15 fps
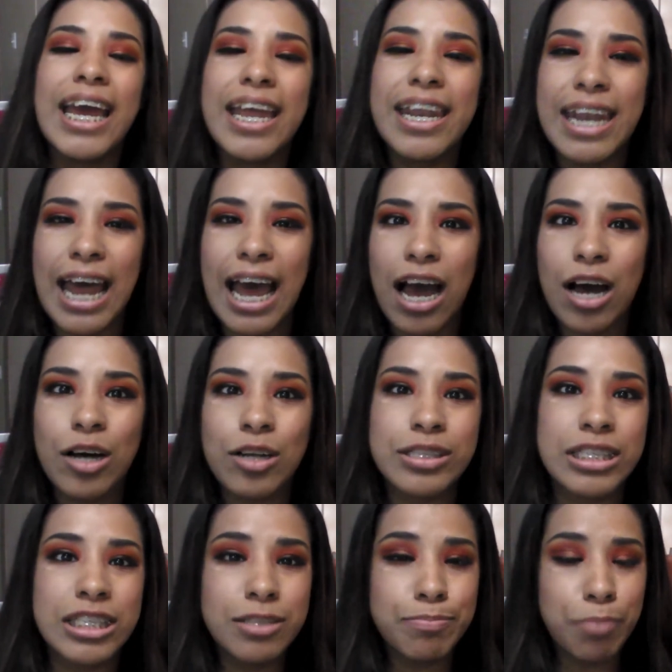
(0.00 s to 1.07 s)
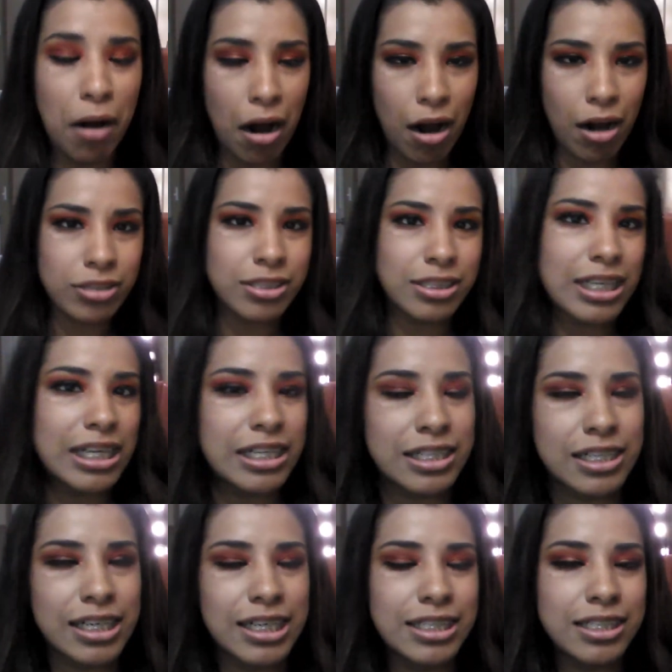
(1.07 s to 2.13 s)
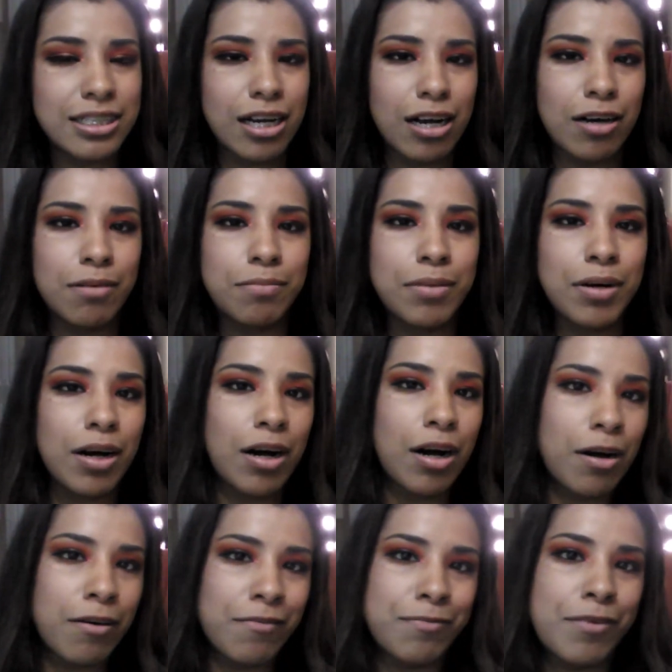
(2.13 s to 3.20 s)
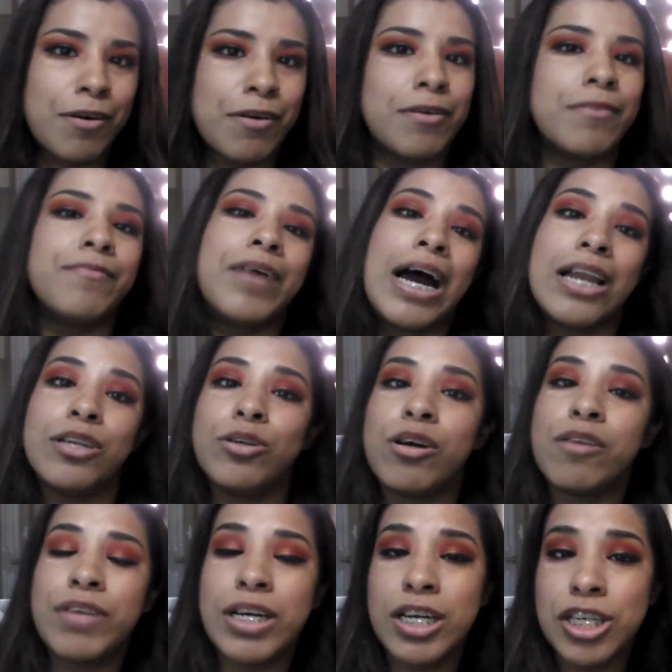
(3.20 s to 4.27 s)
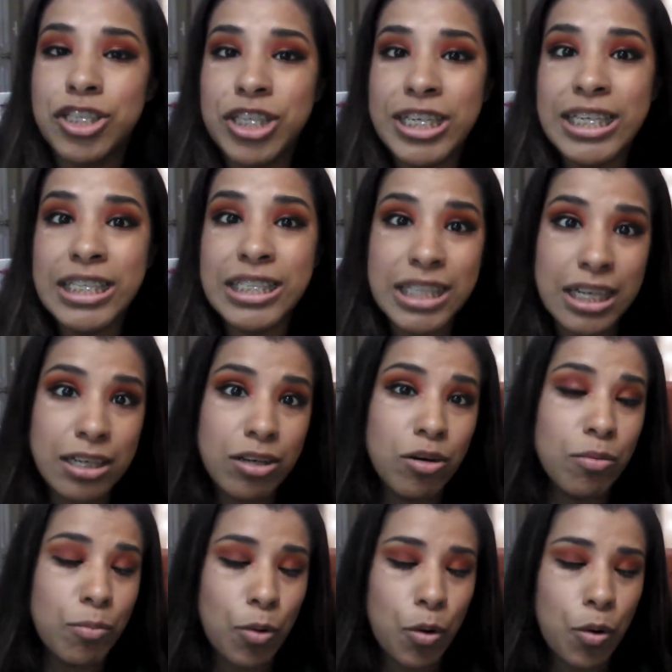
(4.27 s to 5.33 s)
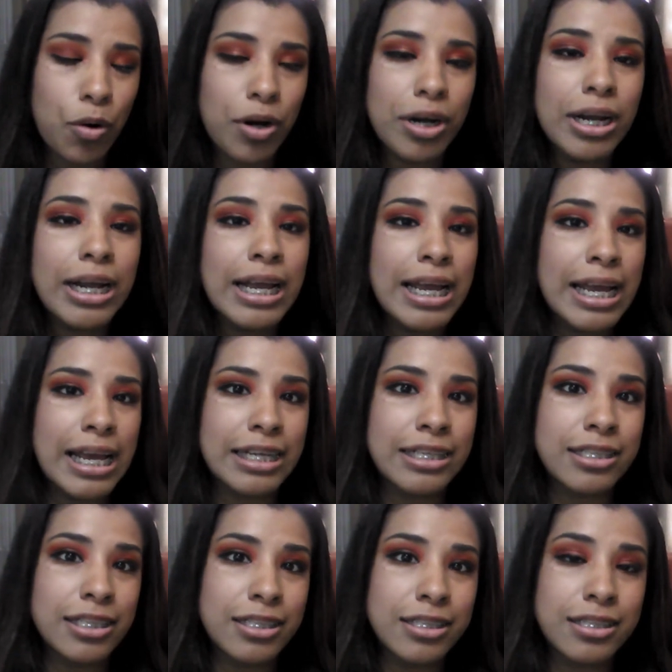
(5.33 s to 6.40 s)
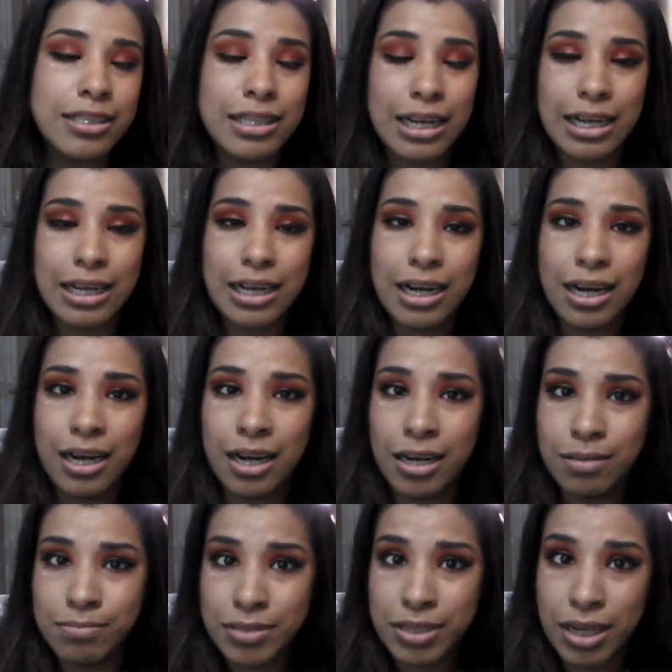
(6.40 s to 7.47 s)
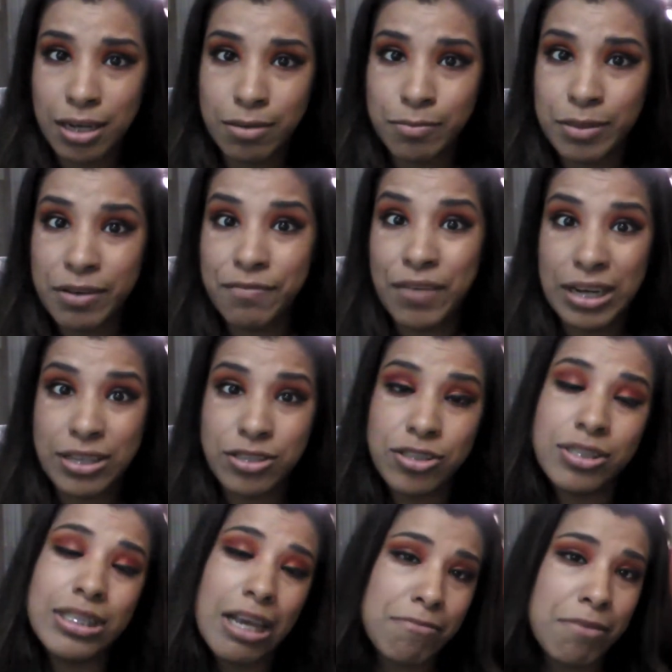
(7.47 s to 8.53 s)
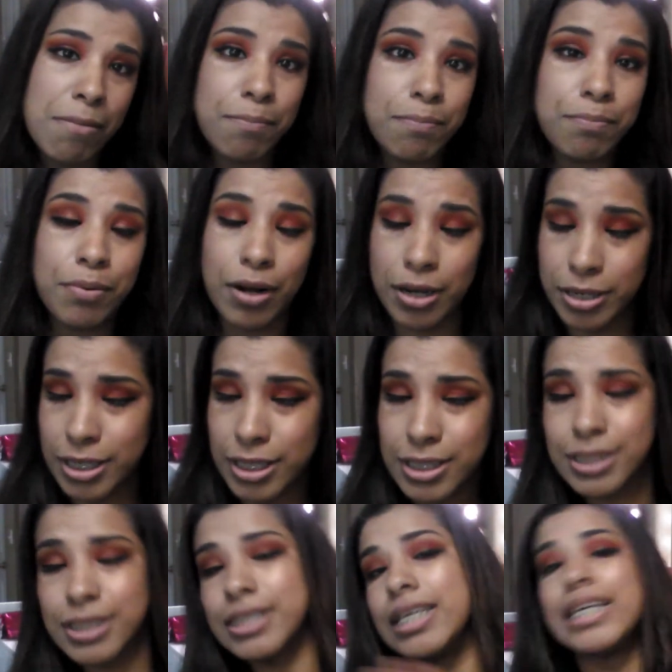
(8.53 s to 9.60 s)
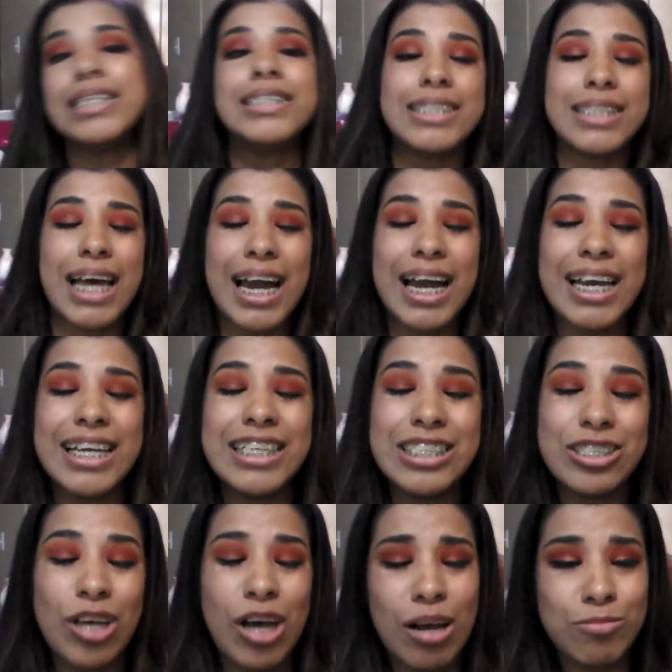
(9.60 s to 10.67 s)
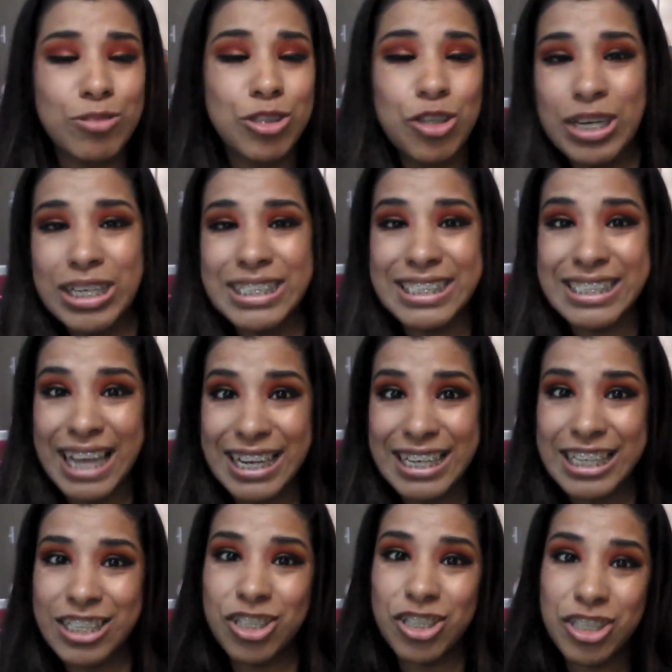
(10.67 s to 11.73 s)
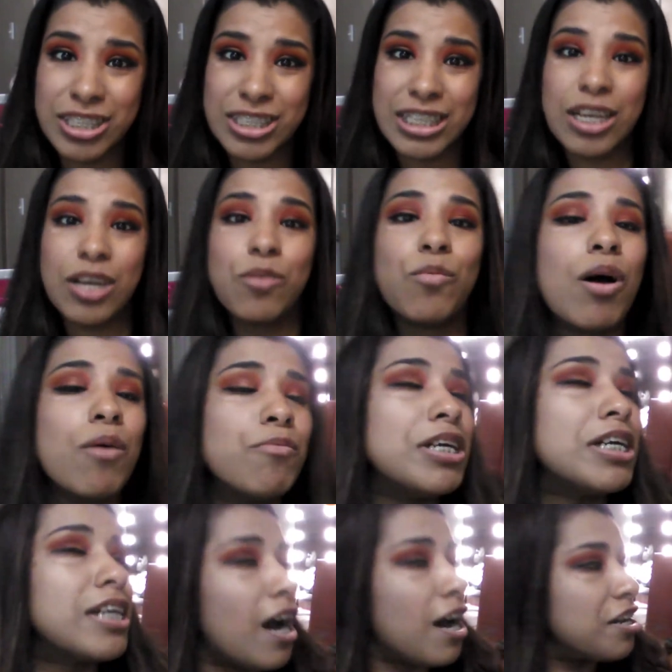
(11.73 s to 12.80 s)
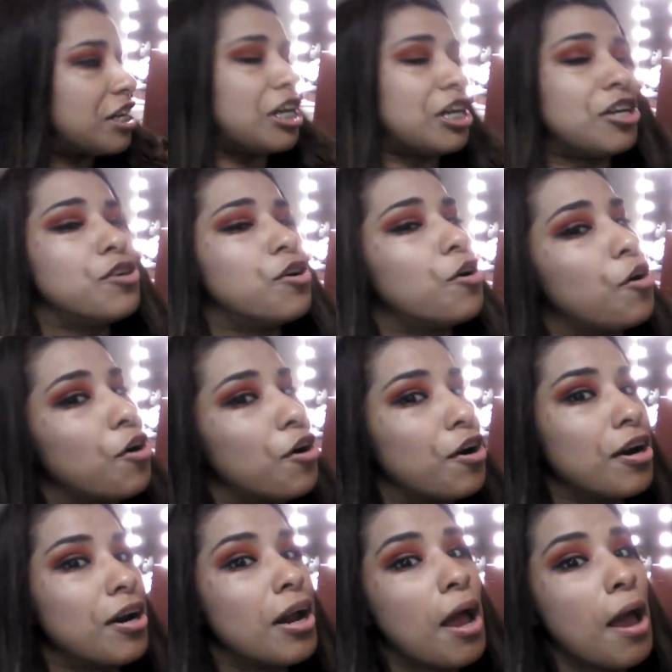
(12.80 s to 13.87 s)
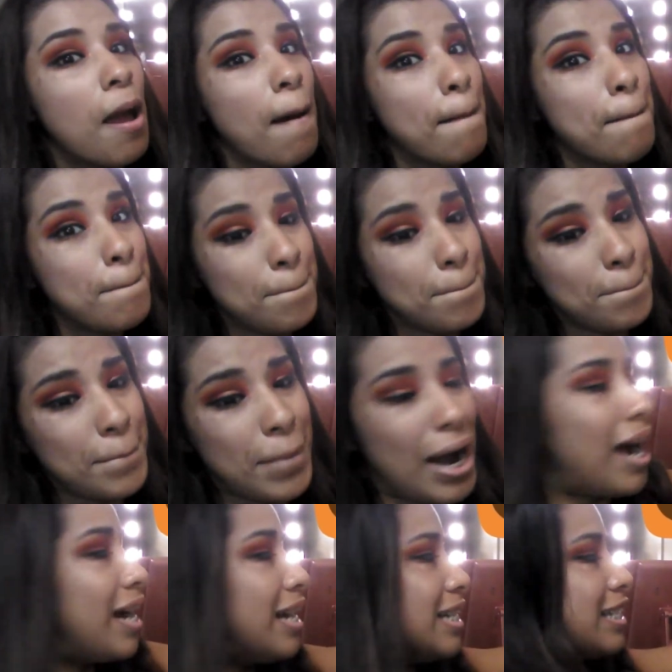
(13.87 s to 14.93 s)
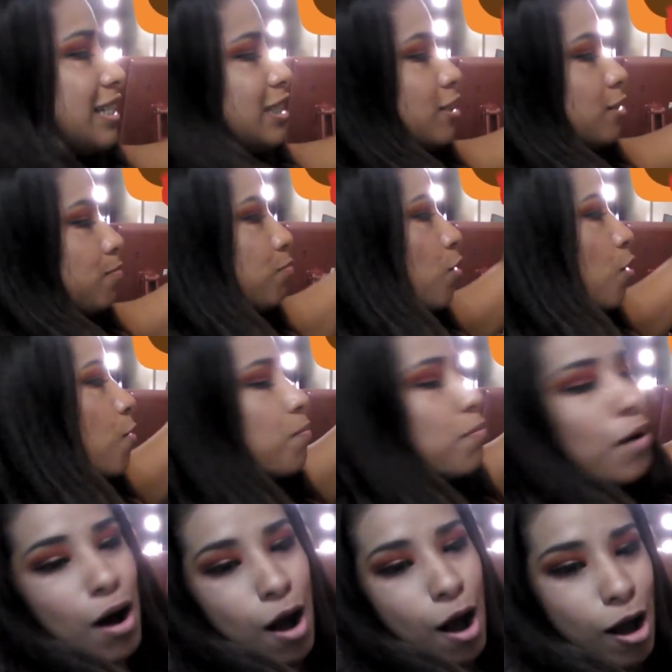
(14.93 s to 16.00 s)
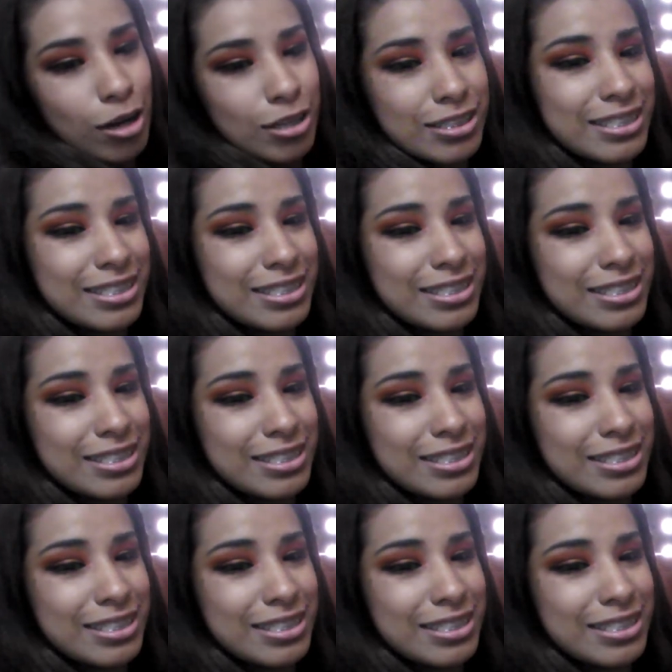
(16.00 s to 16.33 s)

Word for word: Now, this box, it does come of a value of 110 or more. It does like um, come with 5 to 7 products inside. So I'm so excited to see what we got in our My Inspo box